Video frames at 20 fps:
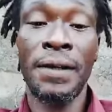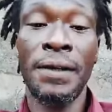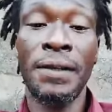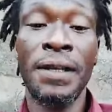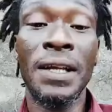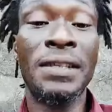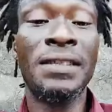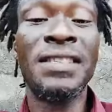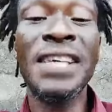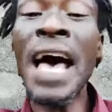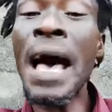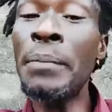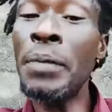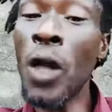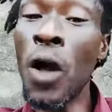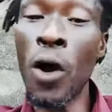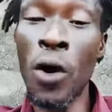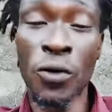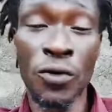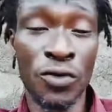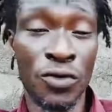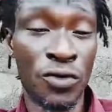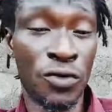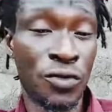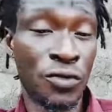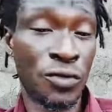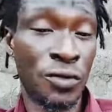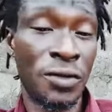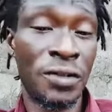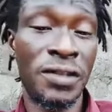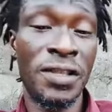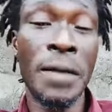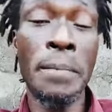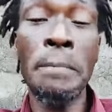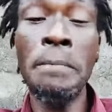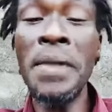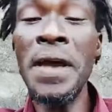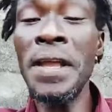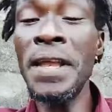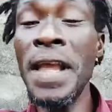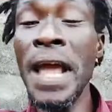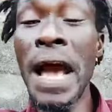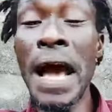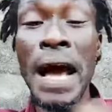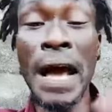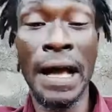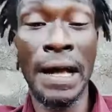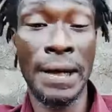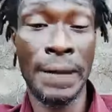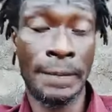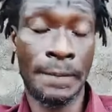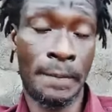the tabloids, the media,